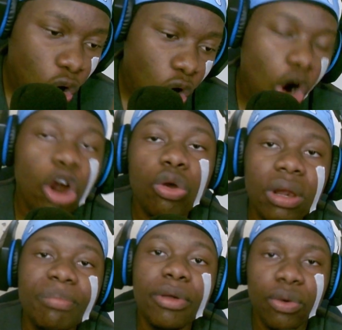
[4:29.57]
All
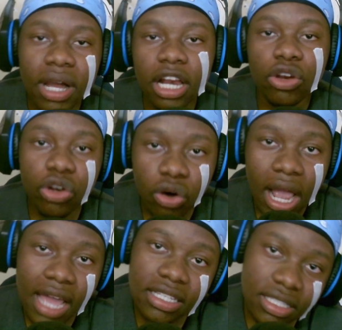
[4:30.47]
will be well, you know,
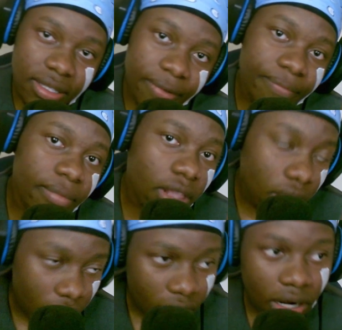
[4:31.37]
guys.
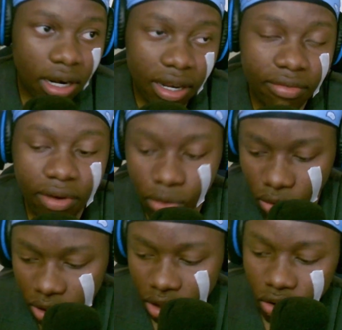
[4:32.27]
Never
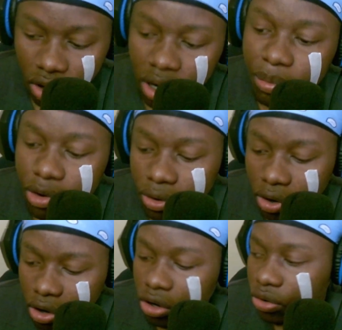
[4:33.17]
worry, all
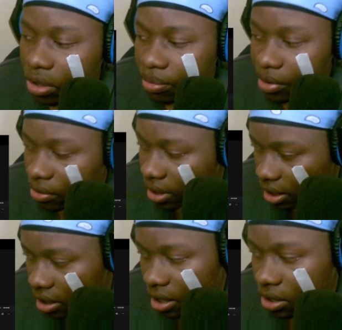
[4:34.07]
will be
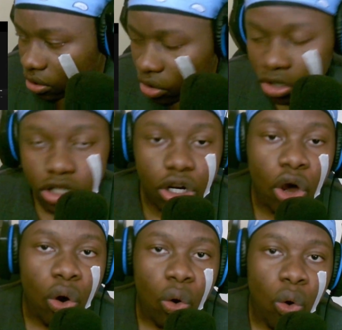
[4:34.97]
well. Don't
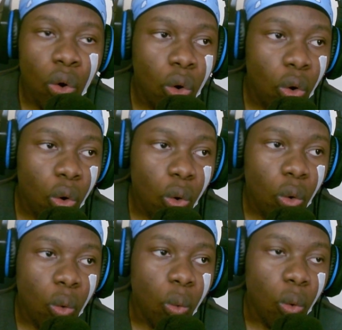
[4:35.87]

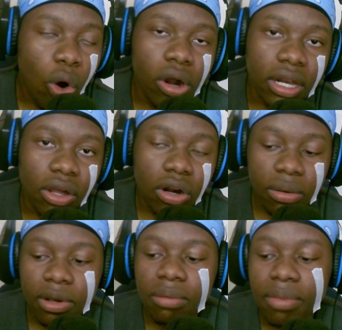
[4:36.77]
worry, all
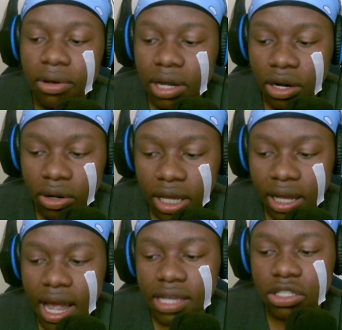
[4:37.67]
will be well.
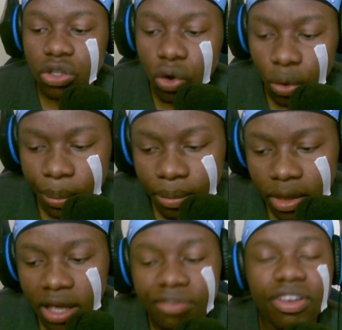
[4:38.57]
Okay, guys. So,
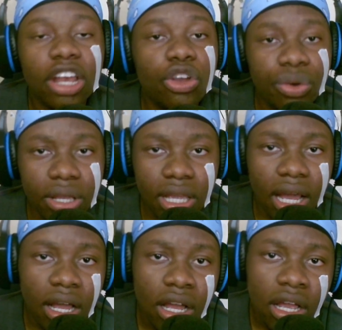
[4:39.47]
if you are new here,